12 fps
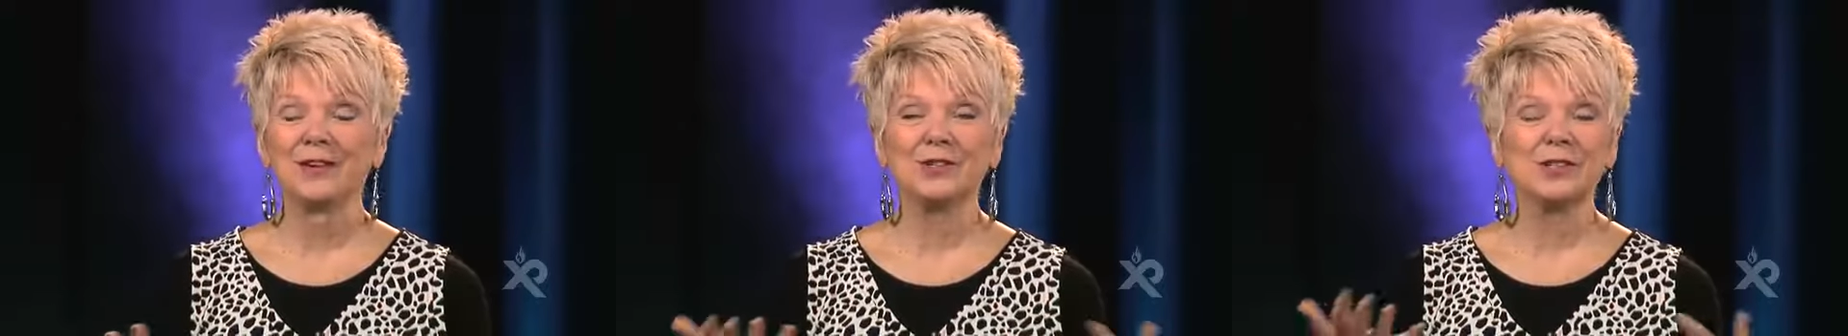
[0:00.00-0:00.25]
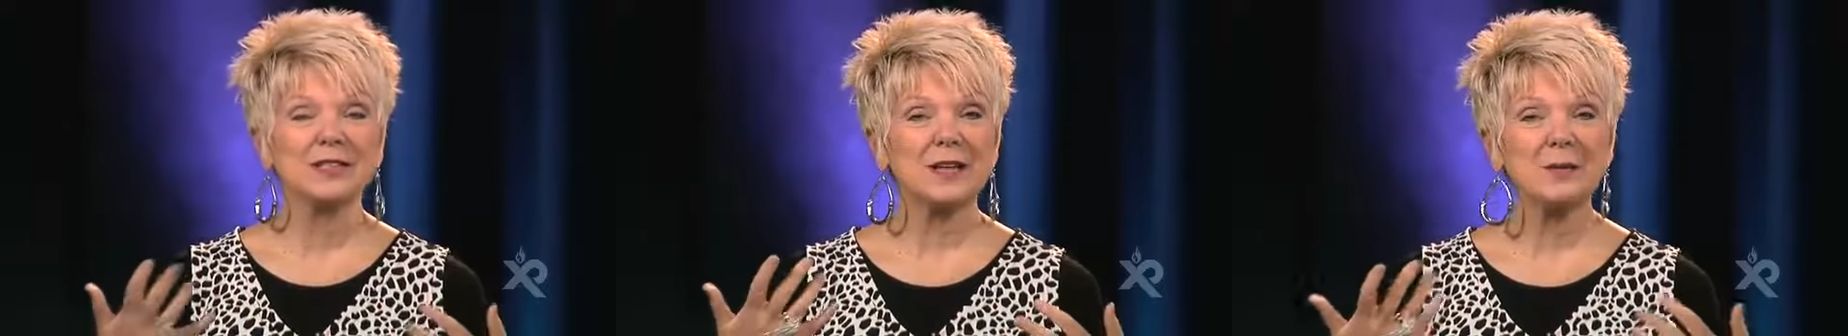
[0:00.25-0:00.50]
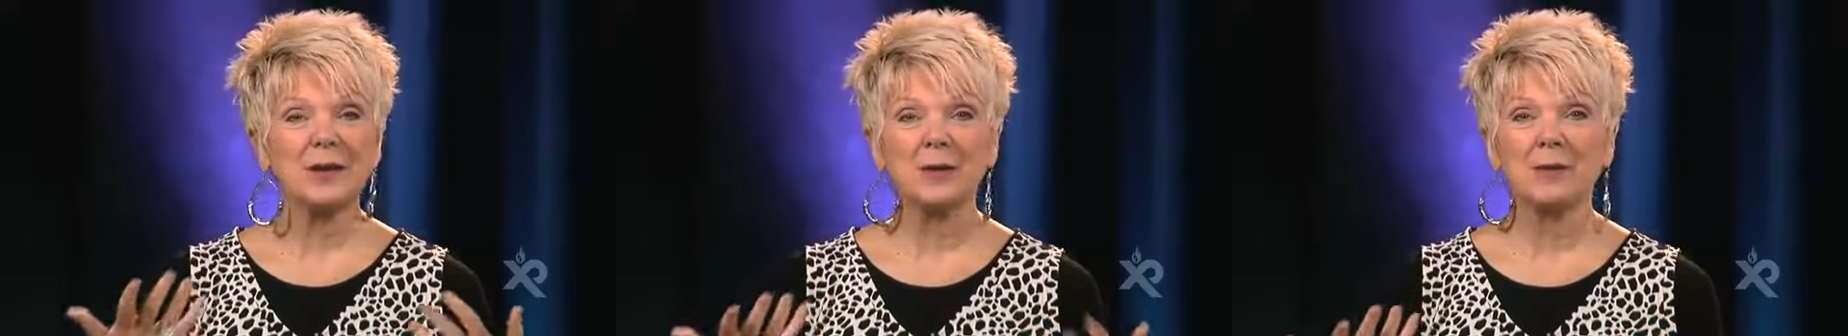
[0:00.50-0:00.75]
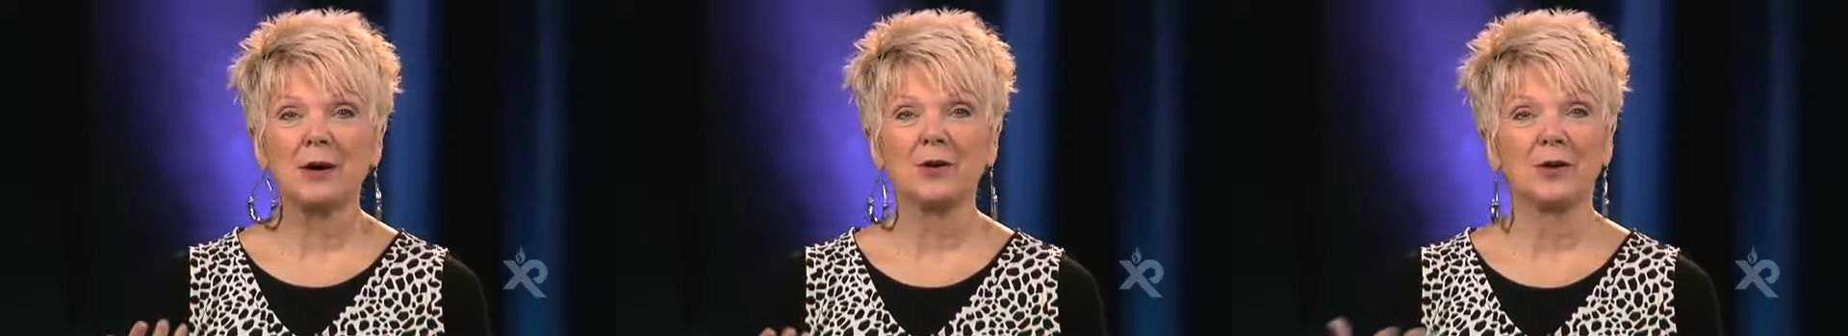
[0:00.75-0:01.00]
there's just something
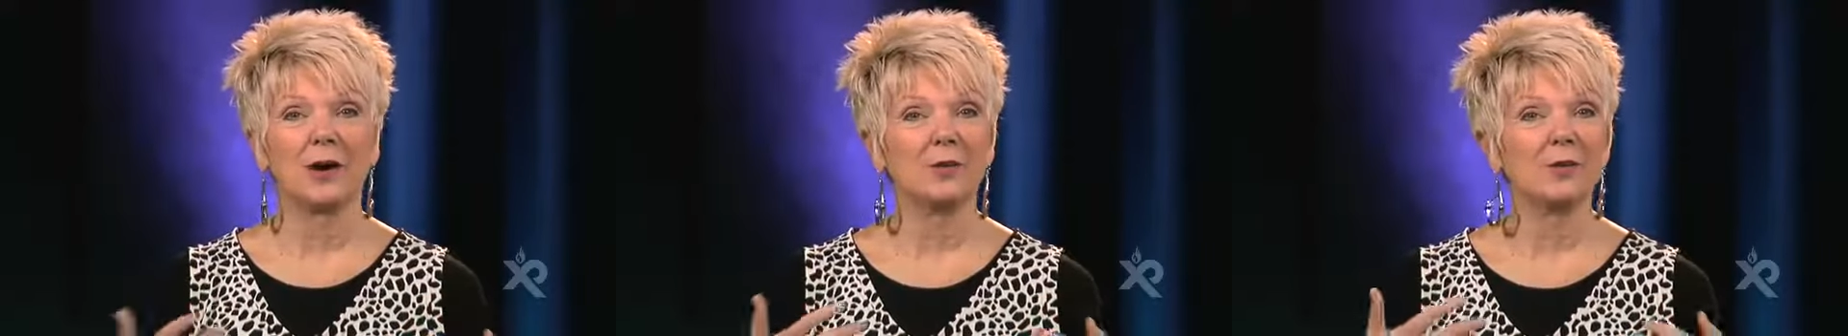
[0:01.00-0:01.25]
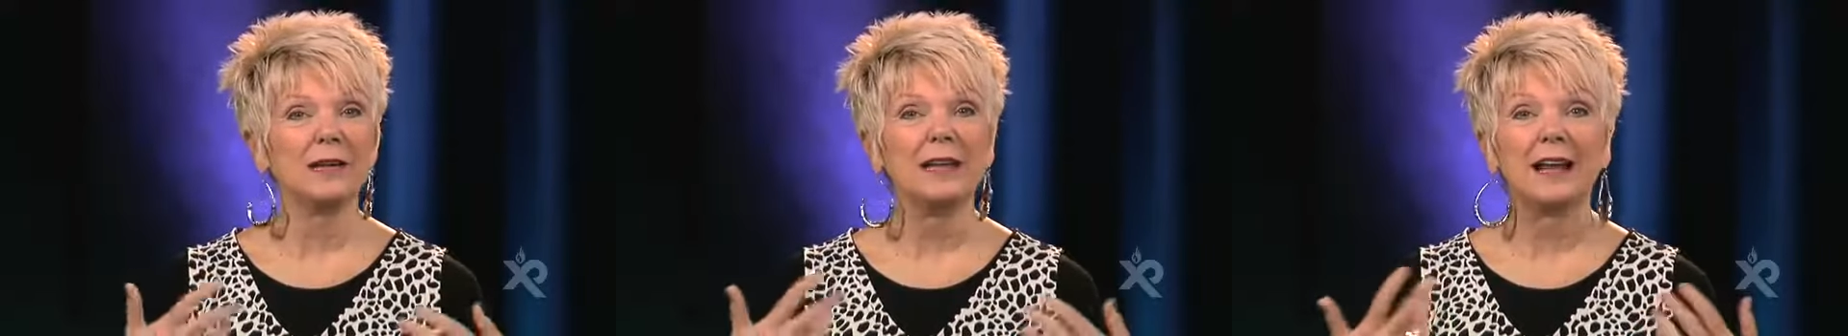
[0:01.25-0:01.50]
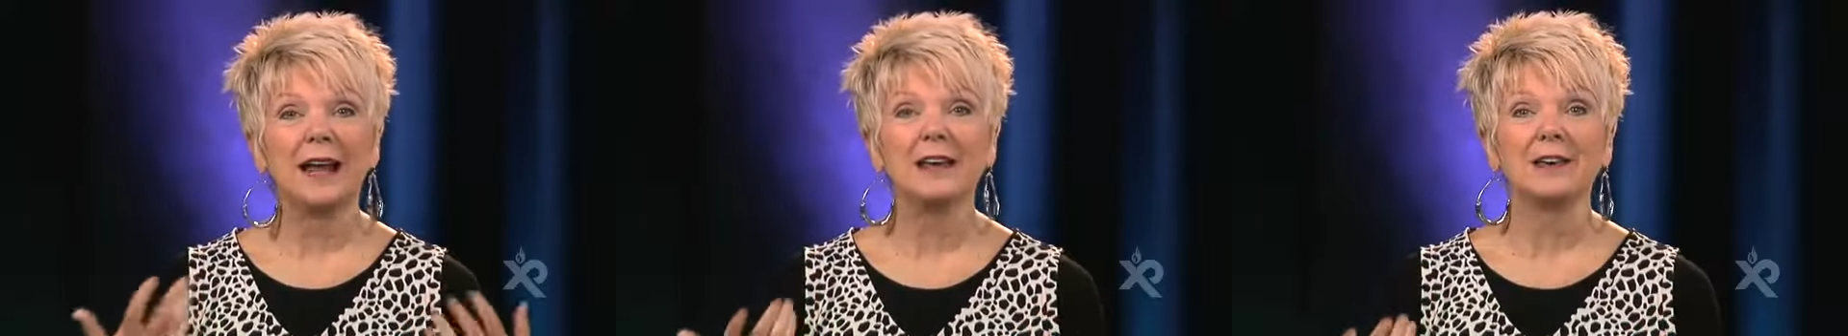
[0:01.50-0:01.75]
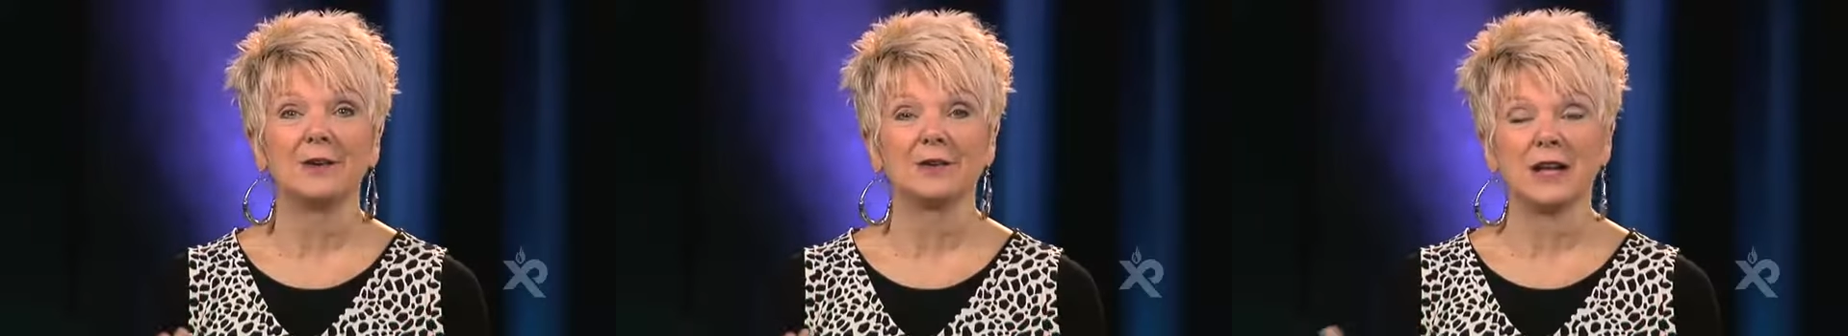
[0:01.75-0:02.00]
about you. I really
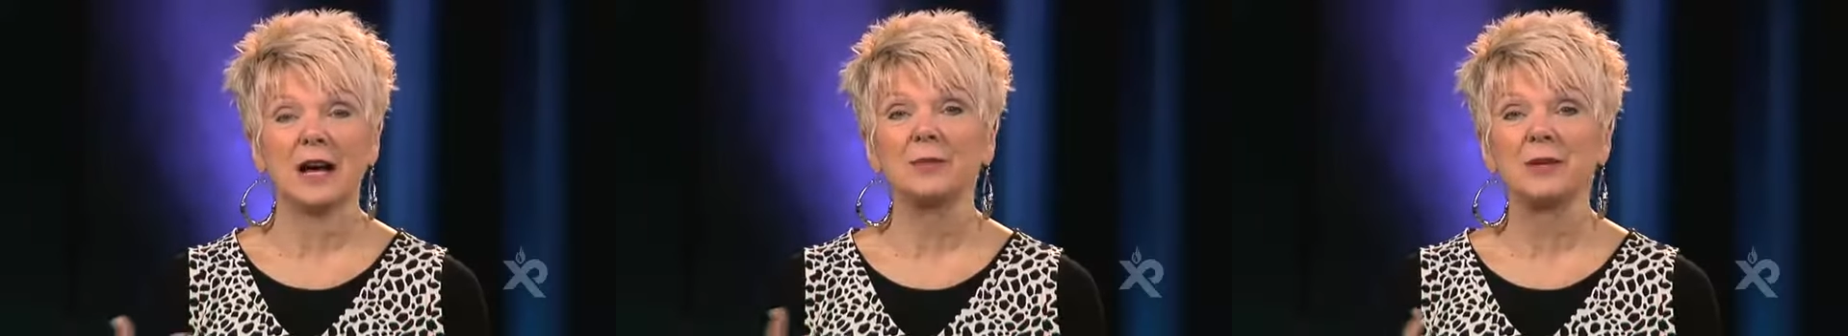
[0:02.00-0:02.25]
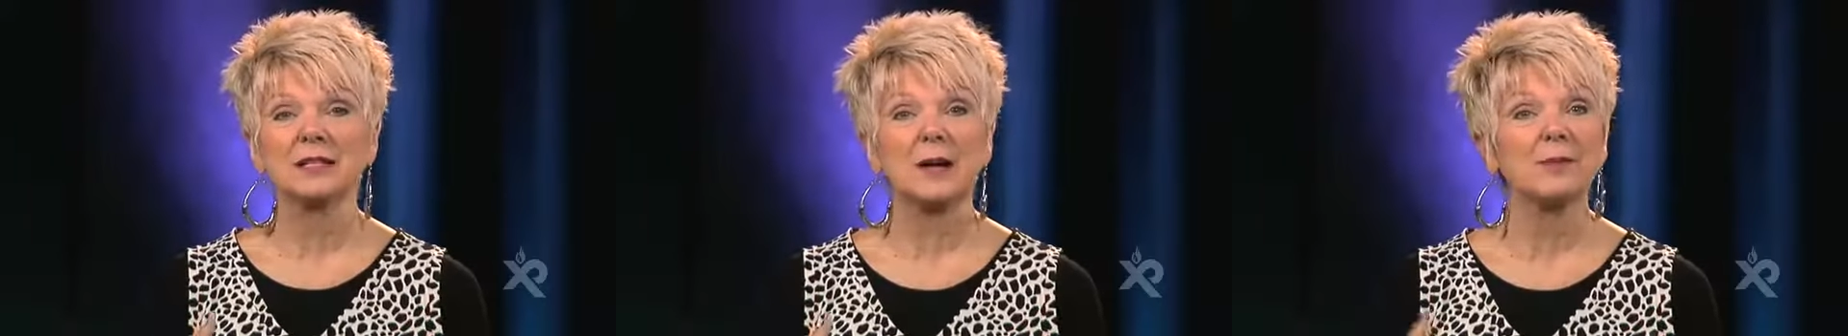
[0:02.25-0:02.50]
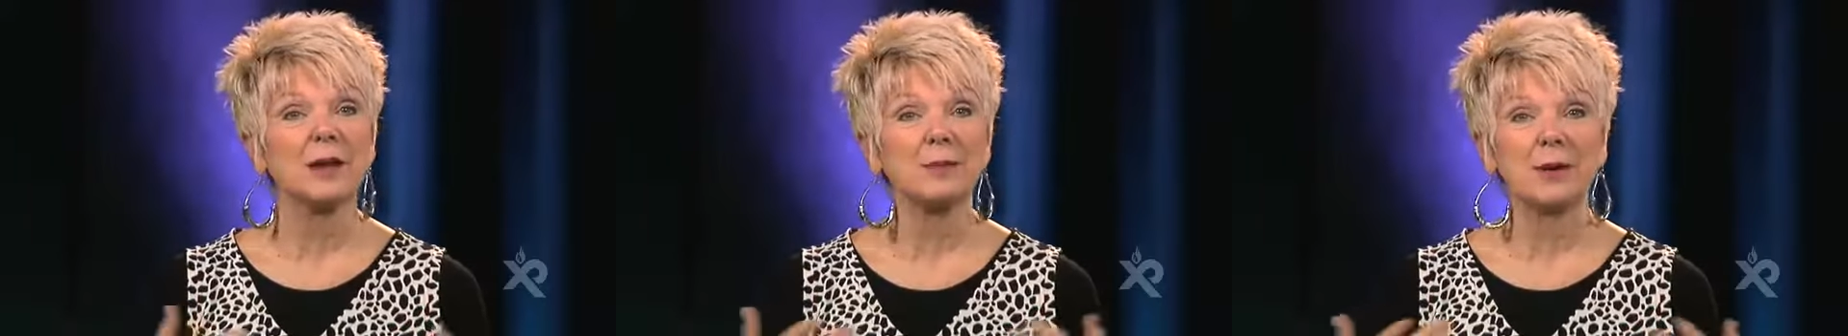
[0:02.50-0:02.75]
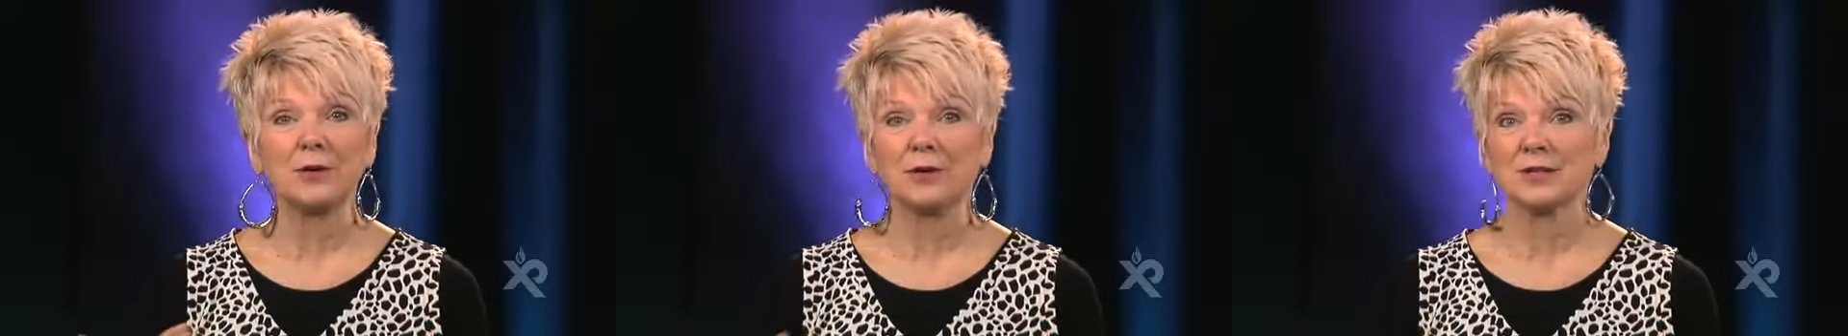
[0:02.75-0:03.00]
like you. Tell me something
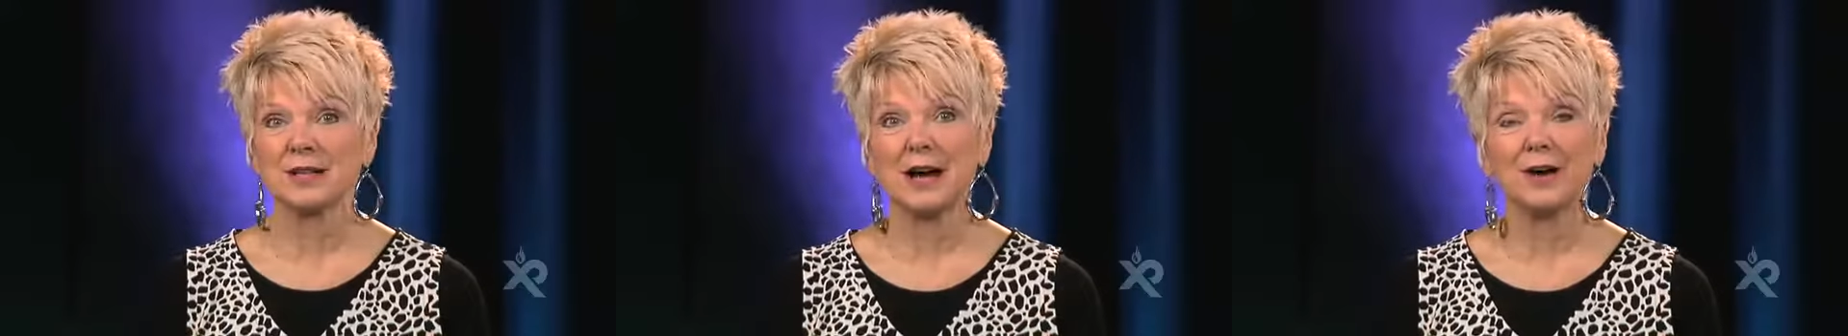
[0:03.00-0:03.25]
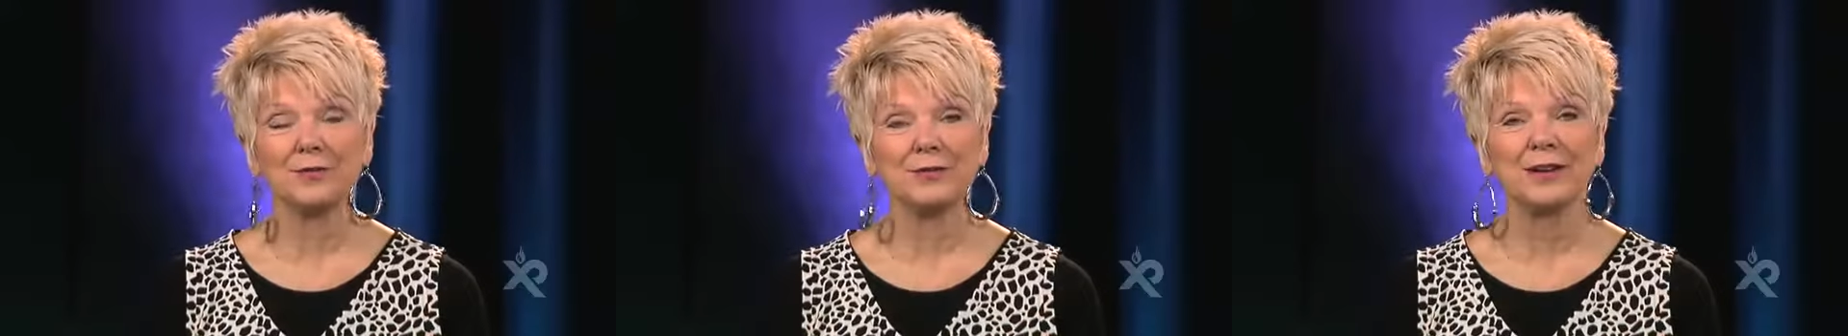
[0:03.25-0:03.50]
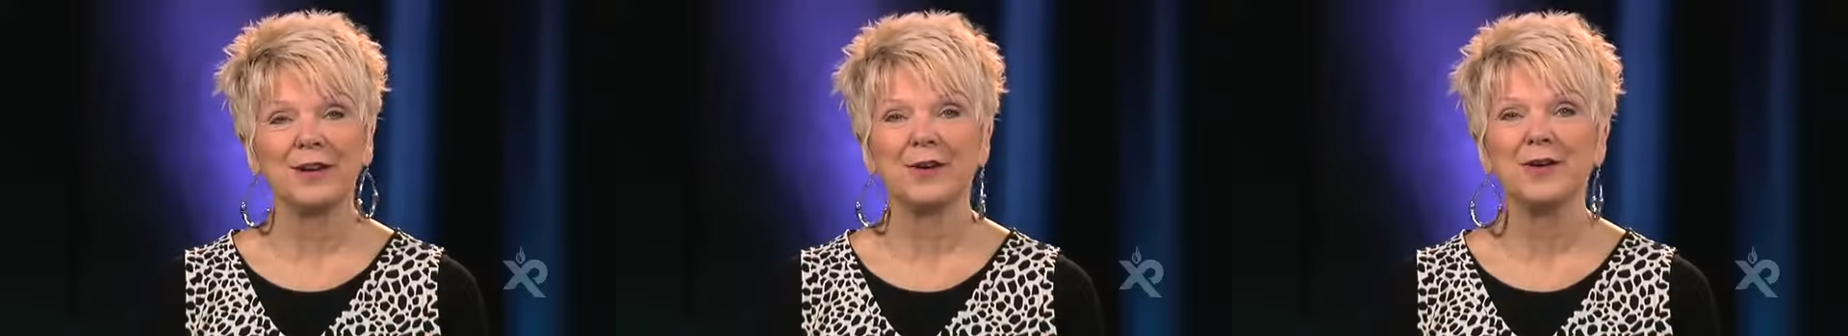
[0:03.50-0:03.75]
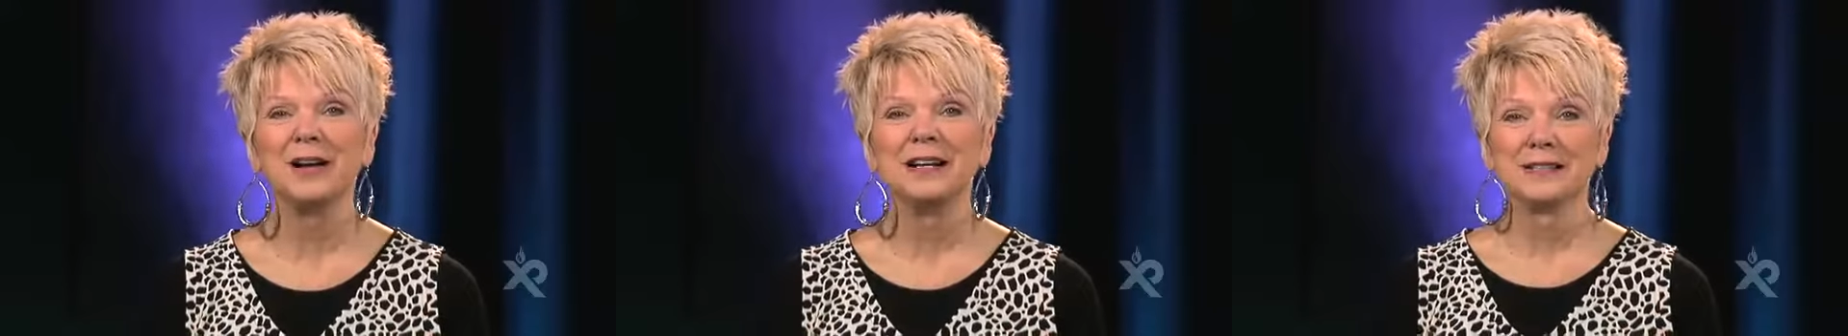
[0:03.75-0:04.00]
about yourself, you know?